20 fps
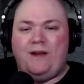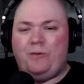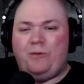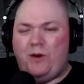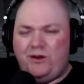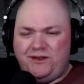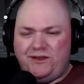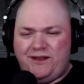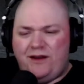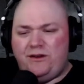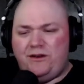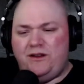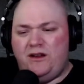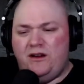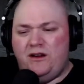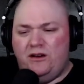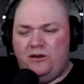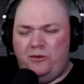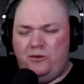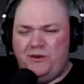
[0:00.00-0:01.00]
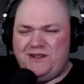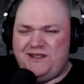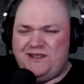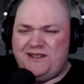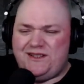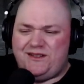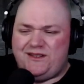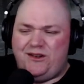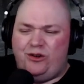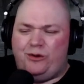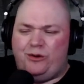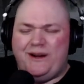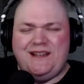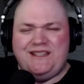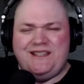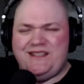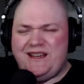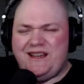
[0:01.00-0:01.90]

I wrote down here was this crazy